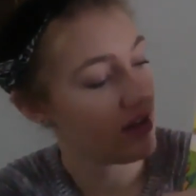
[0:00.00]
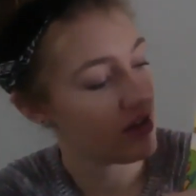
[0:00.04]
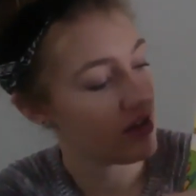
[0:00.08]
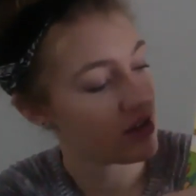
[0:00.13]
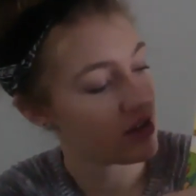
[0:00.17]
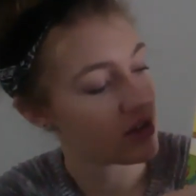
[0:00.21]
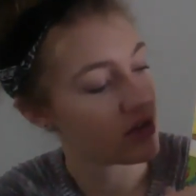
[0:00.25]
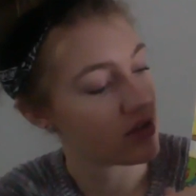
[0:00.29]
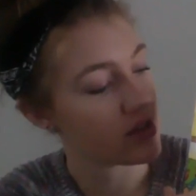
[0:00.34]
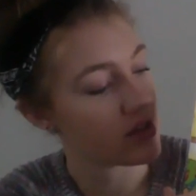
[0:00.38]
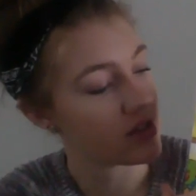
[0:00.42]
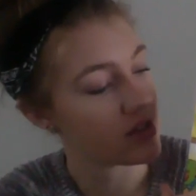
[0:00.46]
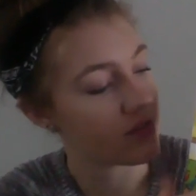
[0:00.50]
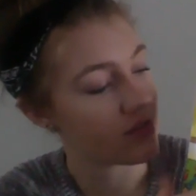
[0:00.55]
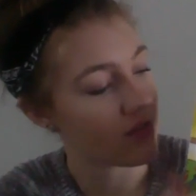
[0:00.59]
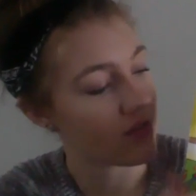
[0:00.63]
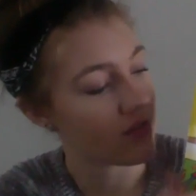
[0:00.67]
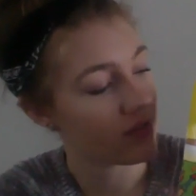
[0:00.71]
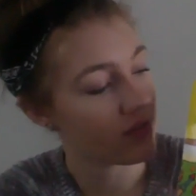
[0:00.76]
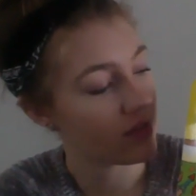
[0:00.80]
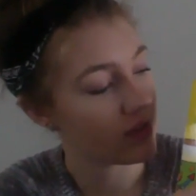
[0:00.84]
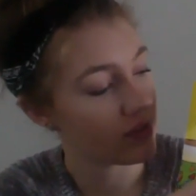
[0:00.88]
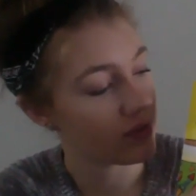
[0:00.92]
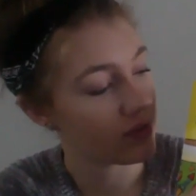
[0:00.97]
So this
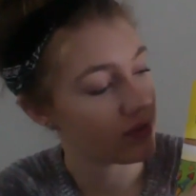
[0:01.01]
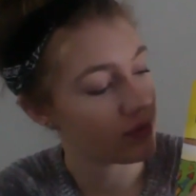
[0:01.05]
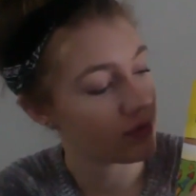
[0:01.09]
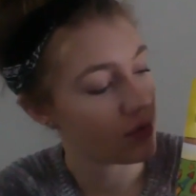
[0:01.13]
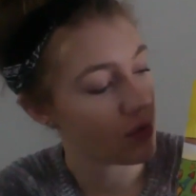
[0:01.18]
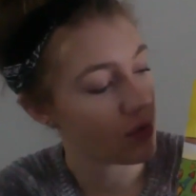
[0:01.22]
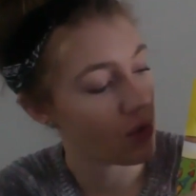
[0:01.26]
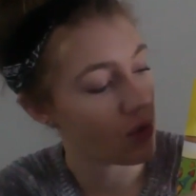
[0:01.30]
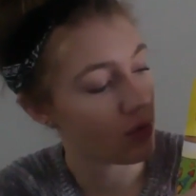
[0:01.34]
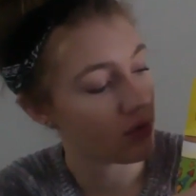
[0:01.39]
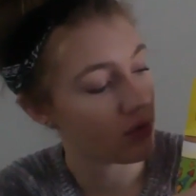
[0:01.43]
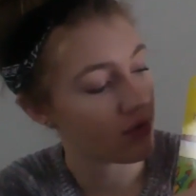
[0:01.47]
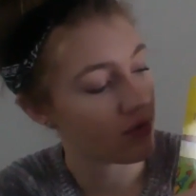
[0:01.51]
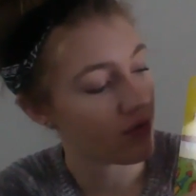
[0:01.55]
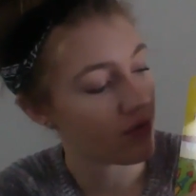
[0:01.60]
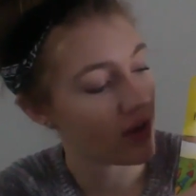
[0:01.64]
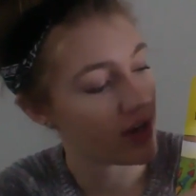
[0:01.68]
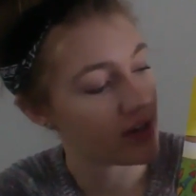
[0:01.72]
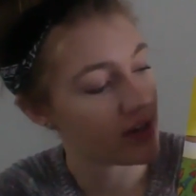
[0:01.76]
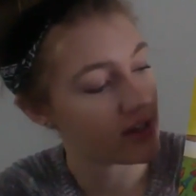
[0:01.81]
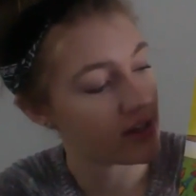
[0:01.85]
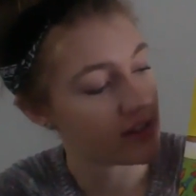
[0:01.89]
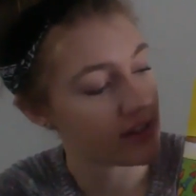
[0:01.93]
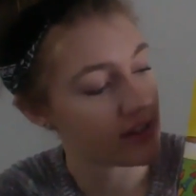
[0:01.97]
older
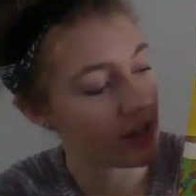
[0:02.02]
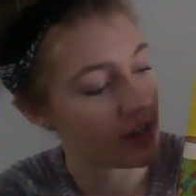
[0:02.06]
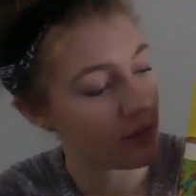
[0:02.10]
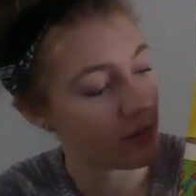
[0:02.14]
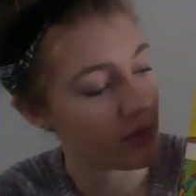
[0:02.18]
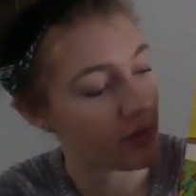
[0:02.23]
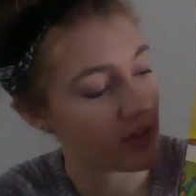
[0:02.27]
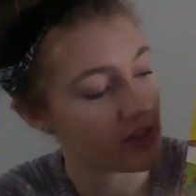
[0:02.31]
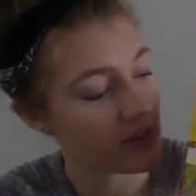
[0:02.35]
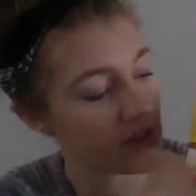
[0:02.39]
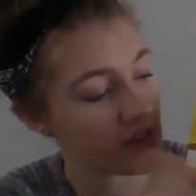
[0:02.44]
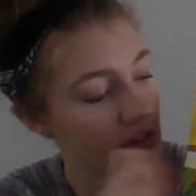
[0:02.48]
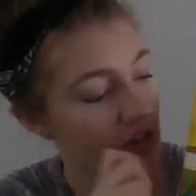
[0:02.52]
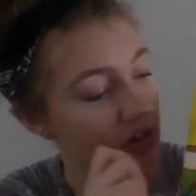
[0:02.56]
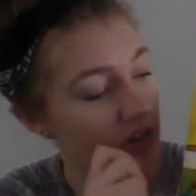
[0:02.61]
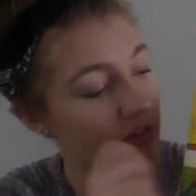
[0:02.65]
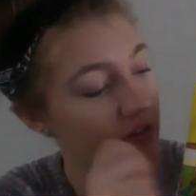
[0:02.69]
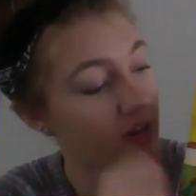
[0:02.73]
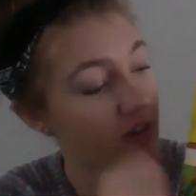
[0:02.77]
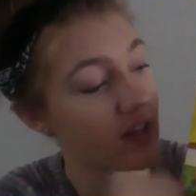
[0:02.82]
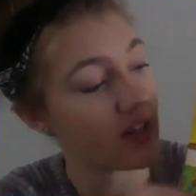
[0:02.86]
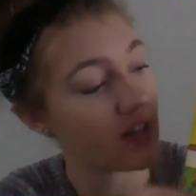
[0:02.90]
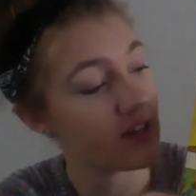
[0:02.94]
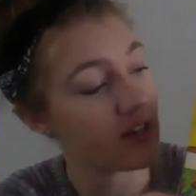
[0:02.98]
friend is helping this younger
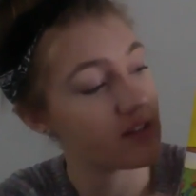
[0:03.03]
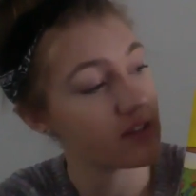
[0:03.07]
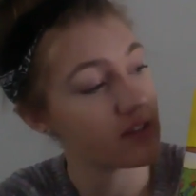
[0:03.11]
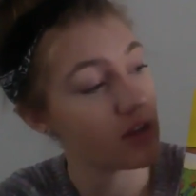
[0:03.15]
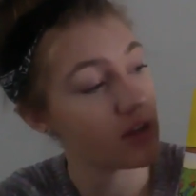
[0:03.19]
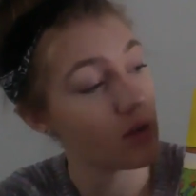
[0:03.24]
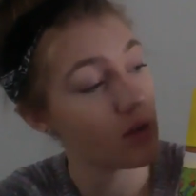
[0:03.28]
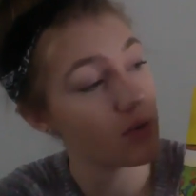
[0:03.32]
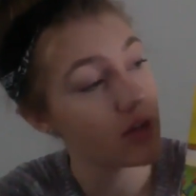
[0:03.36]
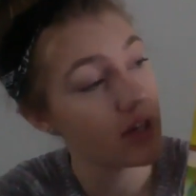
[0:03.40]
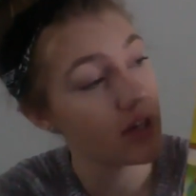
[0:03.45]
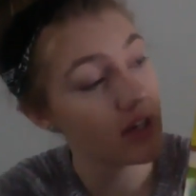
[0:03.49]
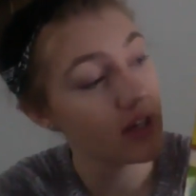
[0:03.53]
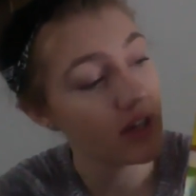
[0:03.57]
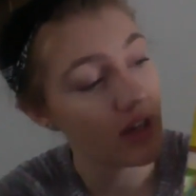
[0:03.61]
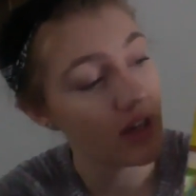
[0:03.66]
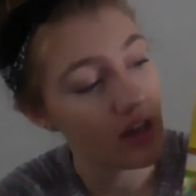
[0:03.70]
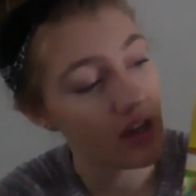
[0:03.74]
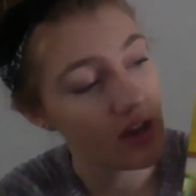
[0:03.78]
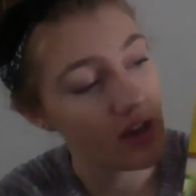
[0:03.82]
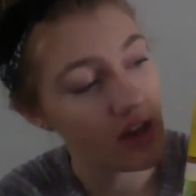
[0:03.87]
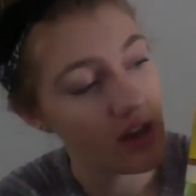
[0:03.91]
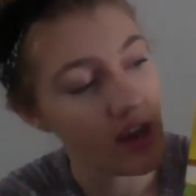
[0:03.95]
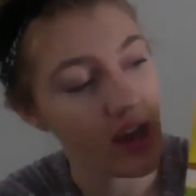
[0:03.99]
friend get his coat on.
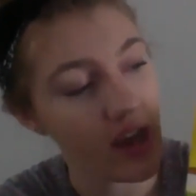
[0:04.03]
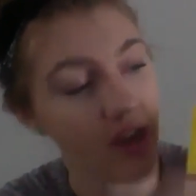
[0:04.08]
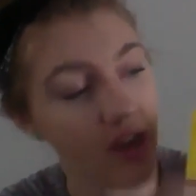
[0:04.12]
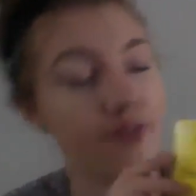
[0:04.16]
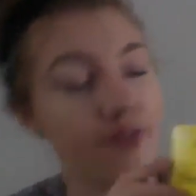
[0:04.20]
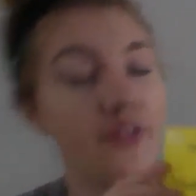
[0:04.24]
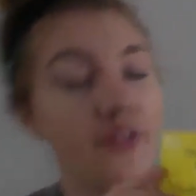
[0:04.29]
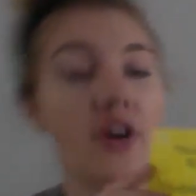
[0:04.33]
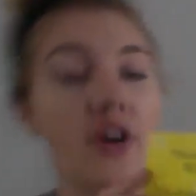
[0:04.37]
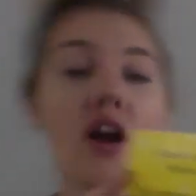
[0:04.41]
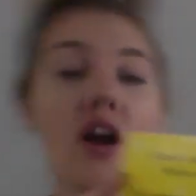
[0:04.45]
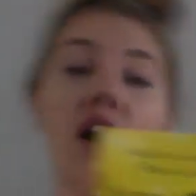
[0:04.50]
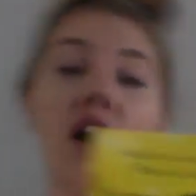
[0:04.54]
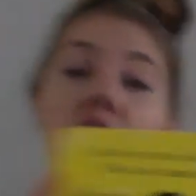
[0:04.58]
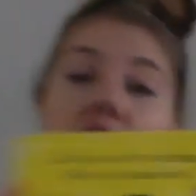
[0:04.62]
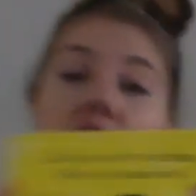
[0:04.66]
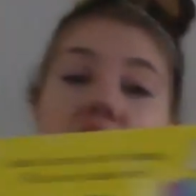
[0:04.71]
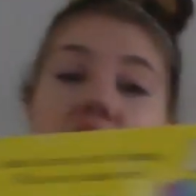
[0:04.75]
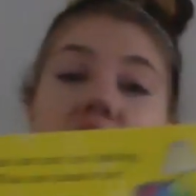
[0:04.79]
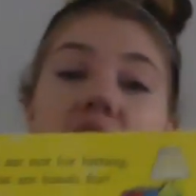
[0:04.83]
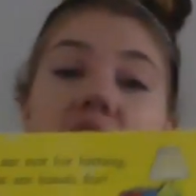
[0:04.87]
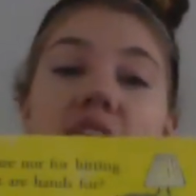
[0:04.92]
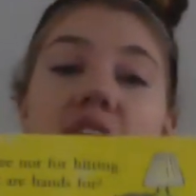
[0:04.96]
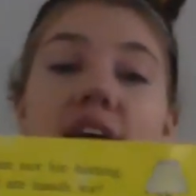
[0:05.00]
And for
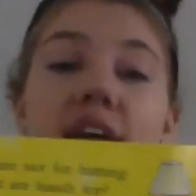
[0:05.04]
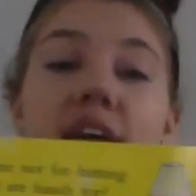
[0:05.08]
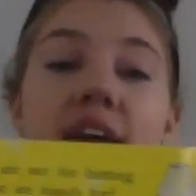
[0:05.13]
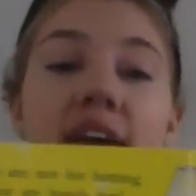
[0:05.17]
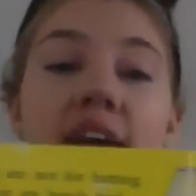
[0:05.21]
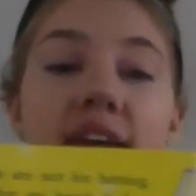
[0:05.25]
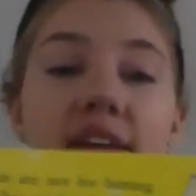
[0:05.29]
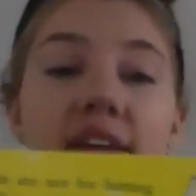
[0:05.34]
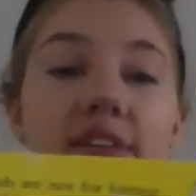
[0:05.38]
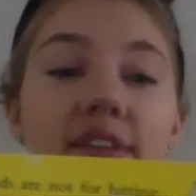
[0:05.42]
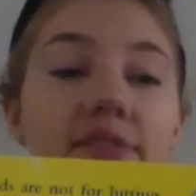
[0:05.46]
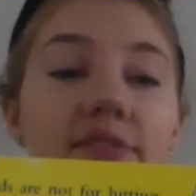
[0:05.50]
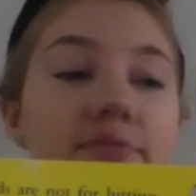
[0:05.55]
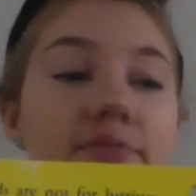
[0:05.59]
hugging